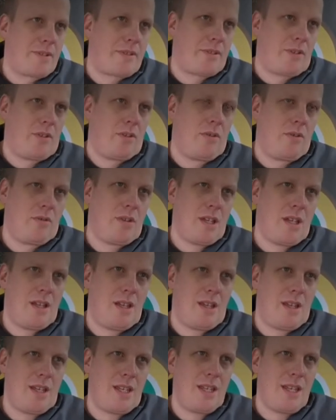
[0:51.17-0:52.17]
So
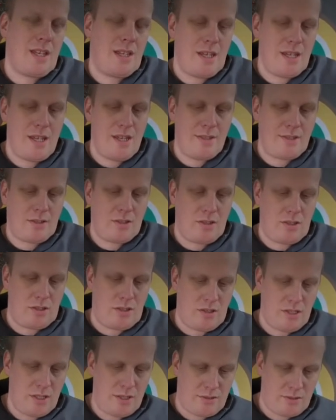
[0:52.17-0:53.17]
he's got
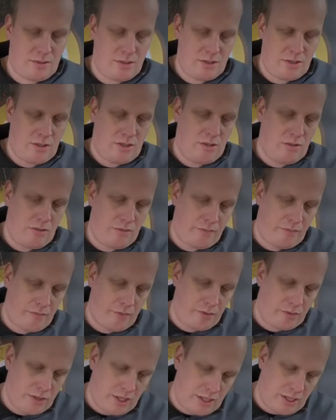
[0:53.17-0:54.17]
an oak
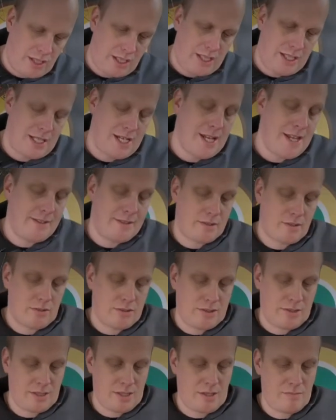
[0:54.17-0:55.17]
fooder, and he's
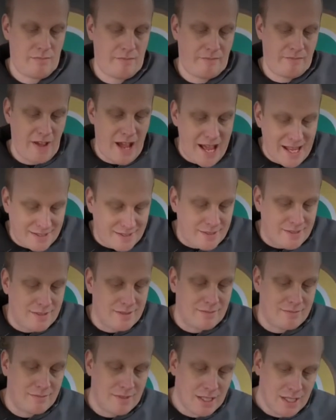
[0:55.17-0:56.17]
got some vats
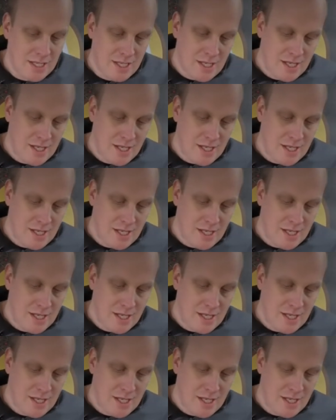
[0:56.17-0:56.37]
and